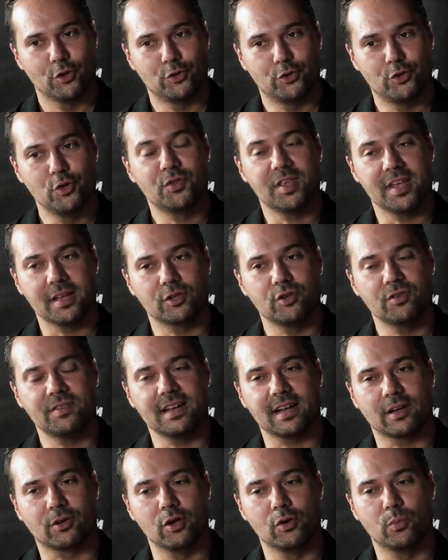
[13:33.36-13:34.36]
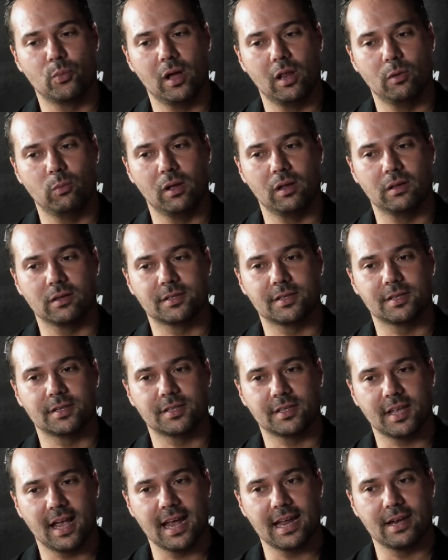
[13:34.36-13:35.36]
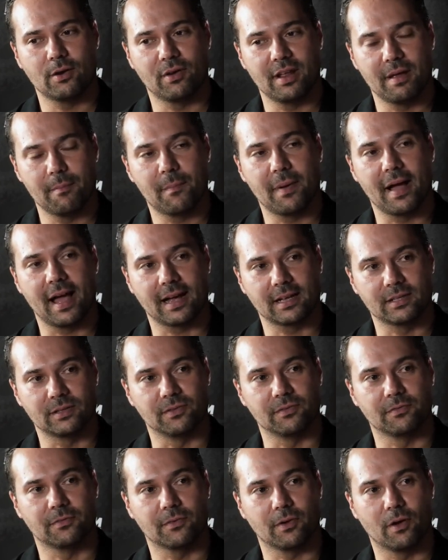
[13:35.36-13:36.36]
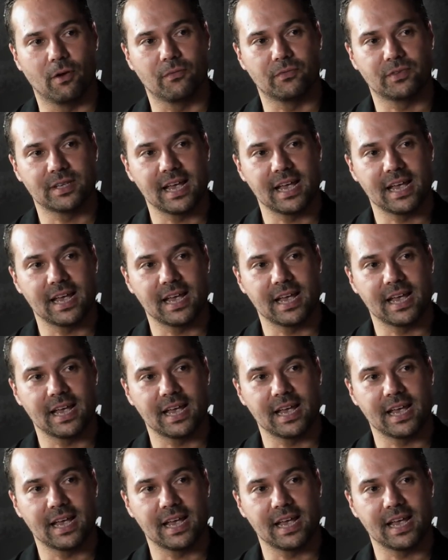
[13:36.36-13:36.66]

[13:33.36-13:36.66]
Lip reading: Do you think that goodwill will sustain on impact of